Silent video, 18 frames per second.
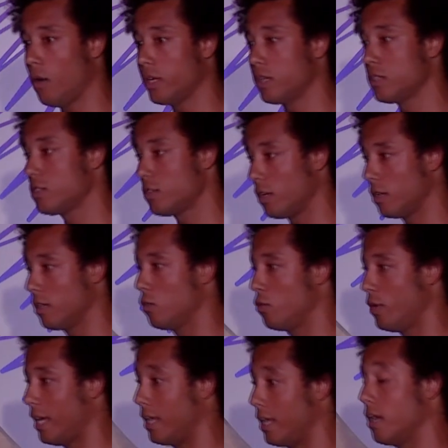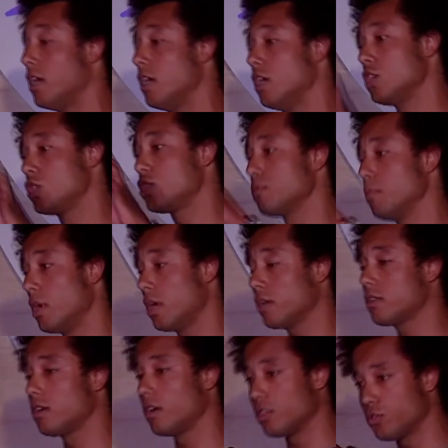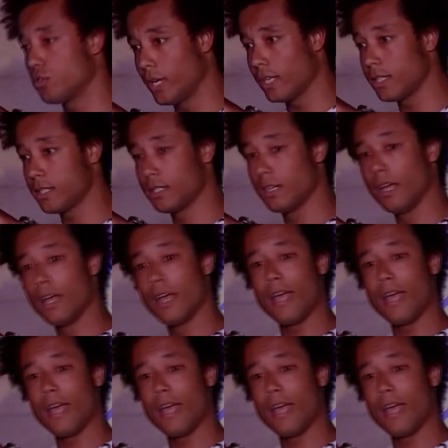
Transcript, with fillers: and they started creating smart contracts